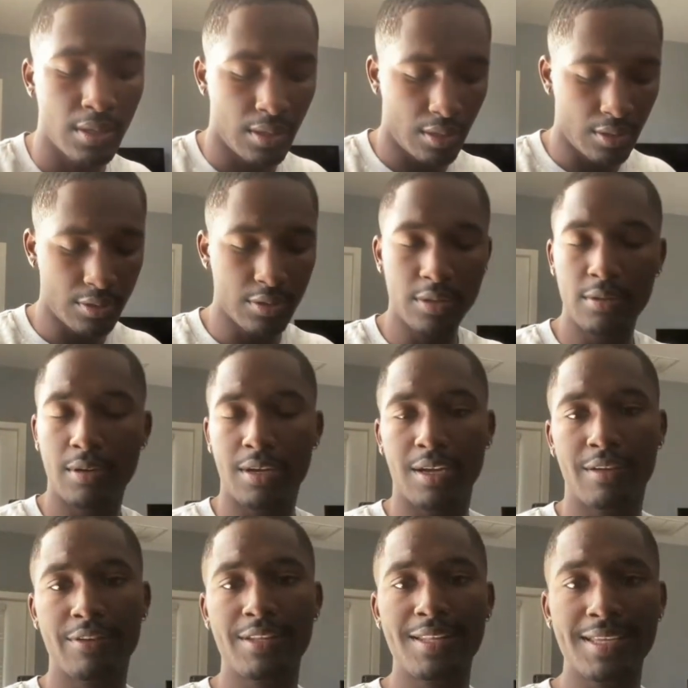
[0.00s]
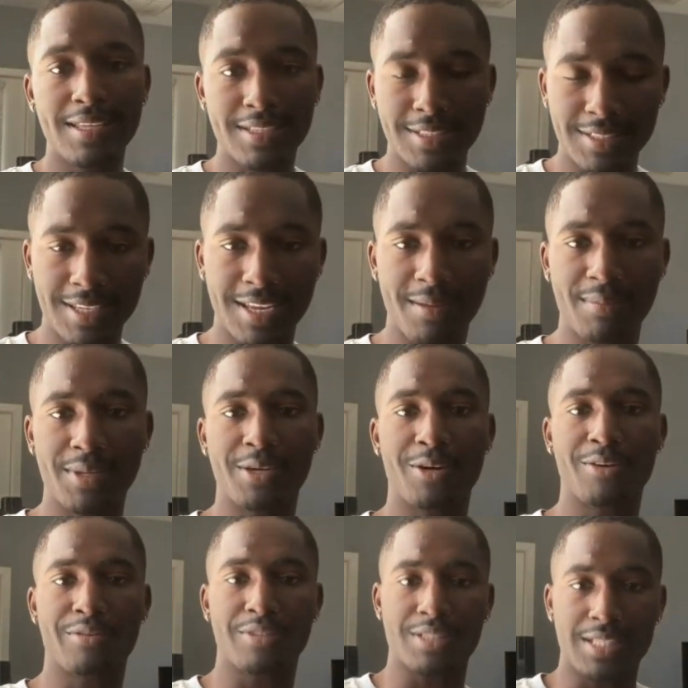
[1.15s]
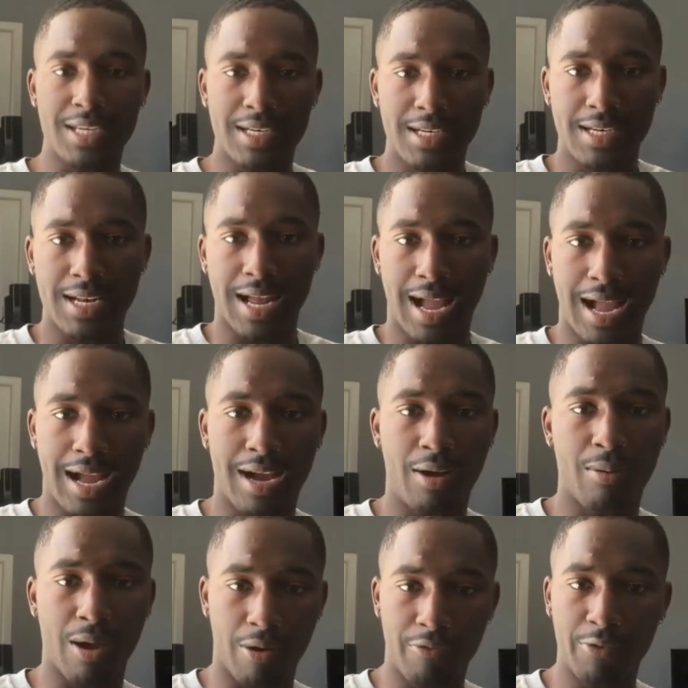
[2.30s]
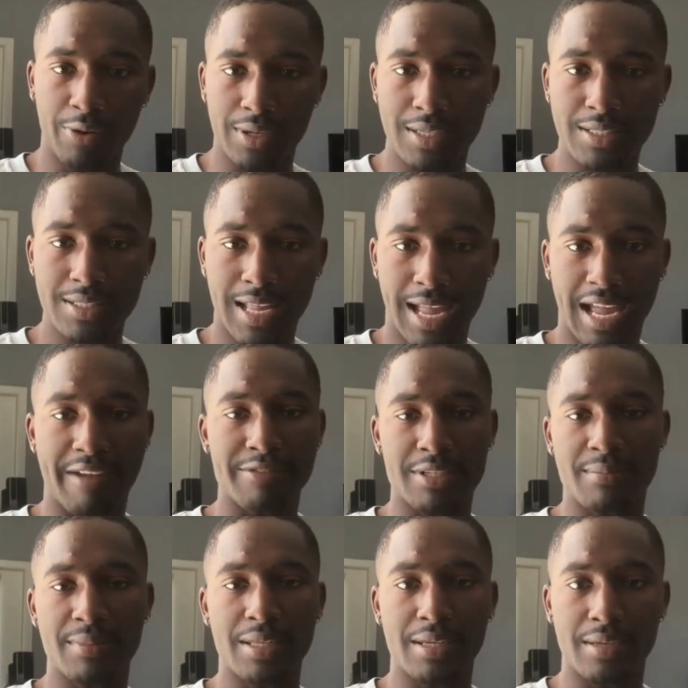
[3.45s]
Also, I feel like it just can't be overstated how helpful it is to have something